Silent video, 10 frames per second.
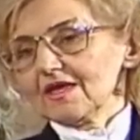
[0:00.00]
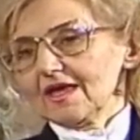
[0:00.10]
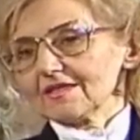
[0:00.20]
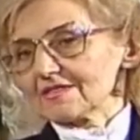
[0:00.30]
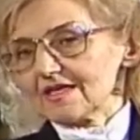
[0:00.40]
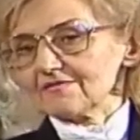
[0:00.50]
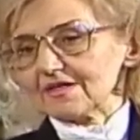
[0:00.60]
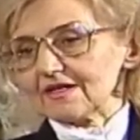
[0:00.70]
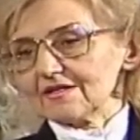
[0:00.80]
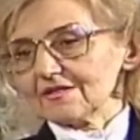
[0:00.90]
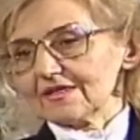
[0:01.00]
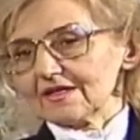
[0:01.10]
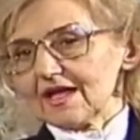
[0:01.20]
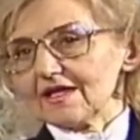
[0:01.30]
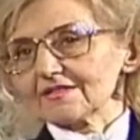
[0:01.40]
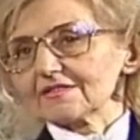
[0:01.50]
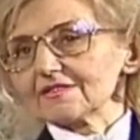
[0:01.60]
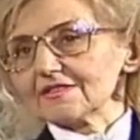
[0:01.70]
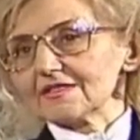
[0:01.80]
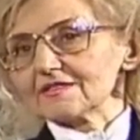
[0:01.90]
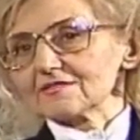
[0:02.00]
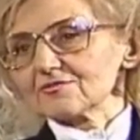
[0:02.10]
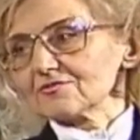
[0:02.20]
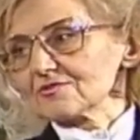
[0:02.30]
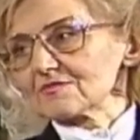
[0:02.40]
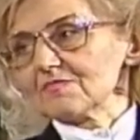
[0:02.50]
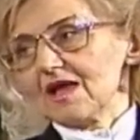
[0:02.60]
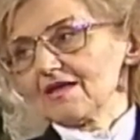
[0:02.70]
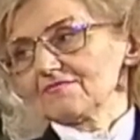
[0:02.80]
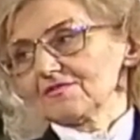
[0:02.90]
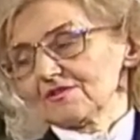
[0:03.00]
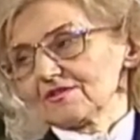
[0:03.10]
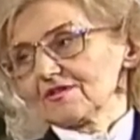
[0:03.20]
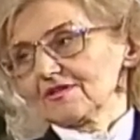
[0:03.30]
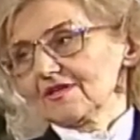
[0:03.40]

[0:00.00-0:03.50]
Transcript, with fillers: and several other art critics chose my work.